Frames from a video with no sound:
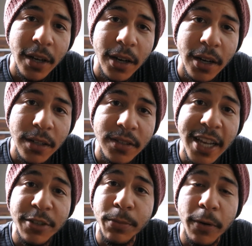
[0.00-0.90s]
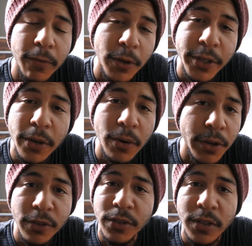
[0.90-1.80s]
/portfolio, or
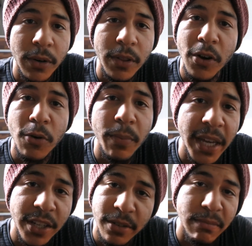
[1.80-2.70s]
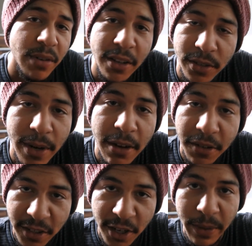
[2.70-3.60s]
you can just go to the homepage and browse around
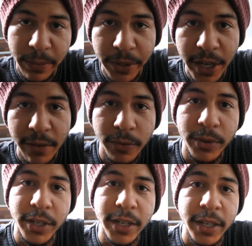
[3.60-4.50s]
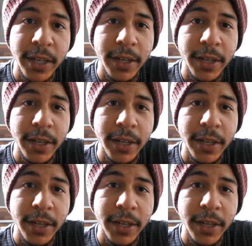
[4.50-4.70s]
and see all my book cover work.